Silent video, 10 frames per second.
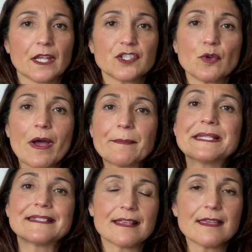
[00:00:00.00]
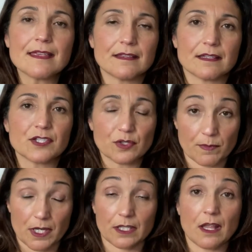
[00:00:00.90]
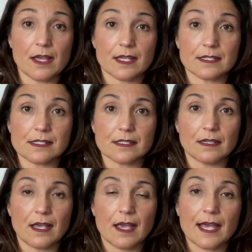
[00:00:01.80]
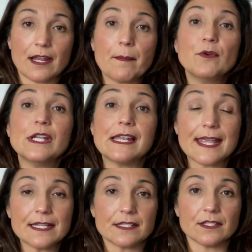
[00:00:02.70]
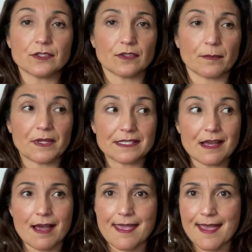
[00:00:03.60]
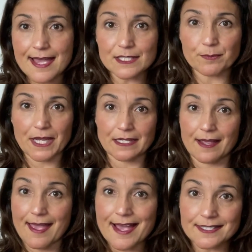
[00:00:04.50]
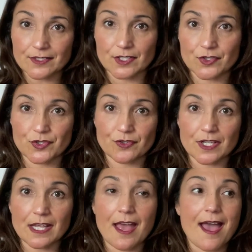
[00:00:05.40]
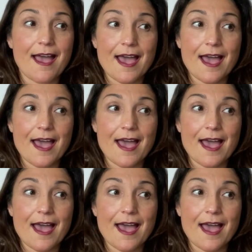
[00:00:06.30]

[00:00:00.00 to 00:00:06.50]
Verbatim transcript: so I'm saying this to my clients and I'm relating to them that I had pain, I had an injury,